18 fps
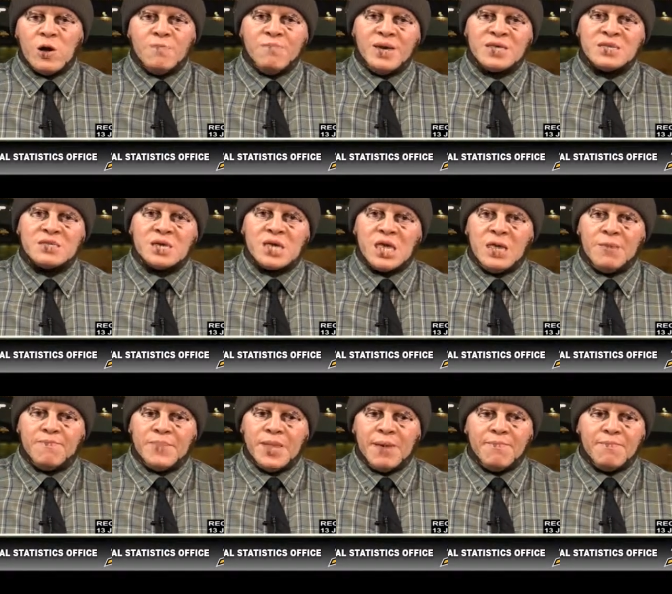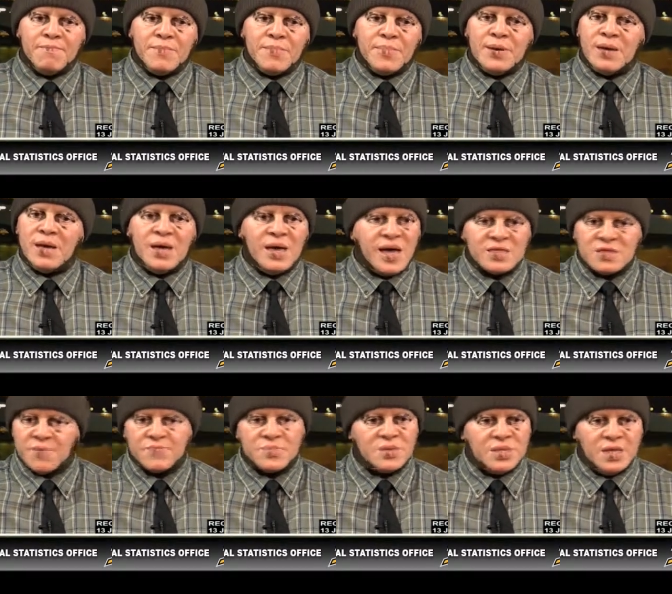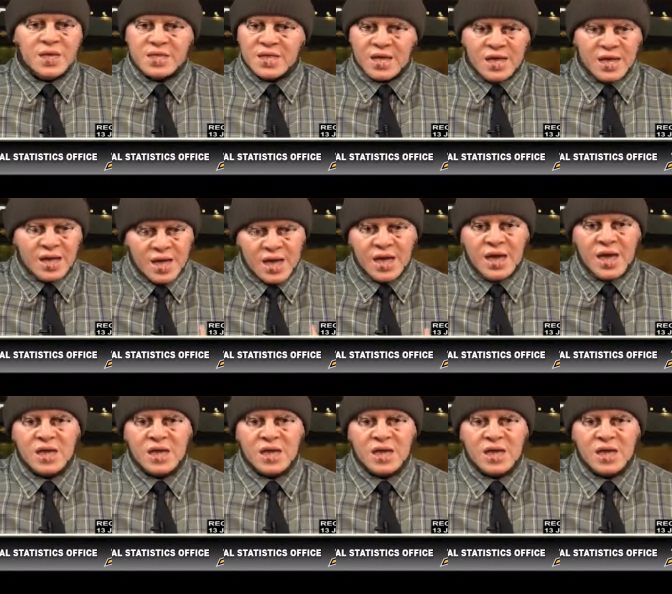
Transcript: best to keep them as up to date uh,